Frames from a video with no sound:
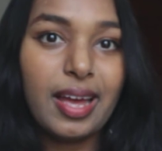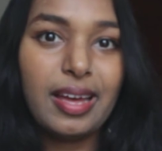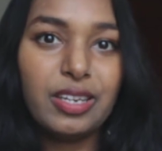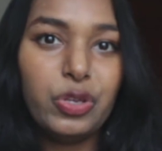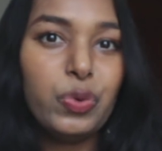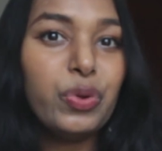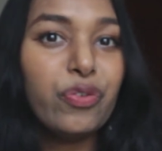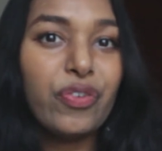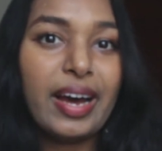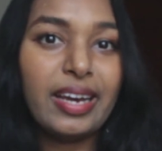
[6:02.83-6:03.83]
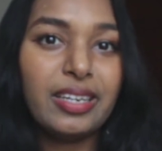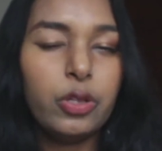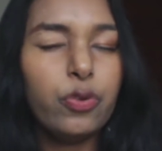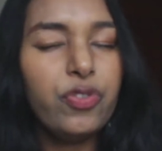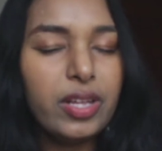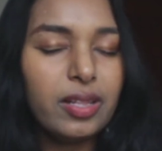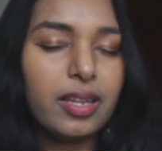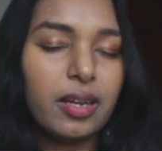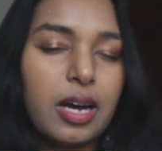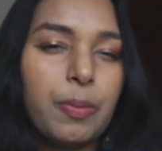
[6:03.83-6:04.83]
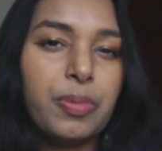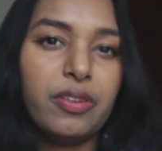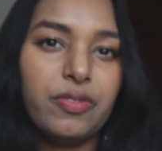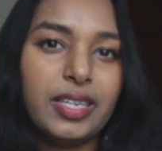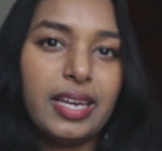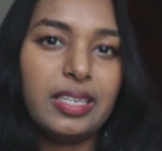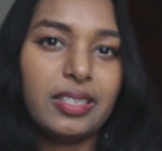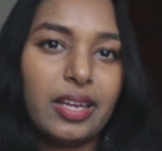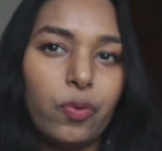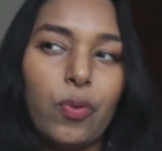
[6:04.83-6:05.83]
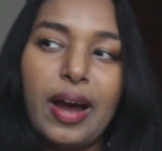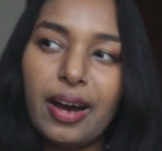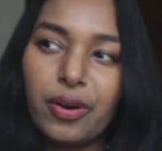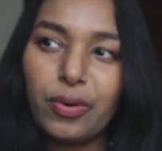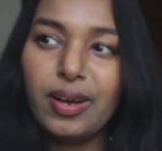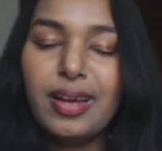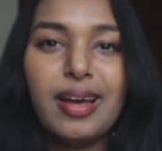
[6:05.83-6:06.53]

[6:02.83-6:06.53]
and you'll feel in a couple of days that, wow,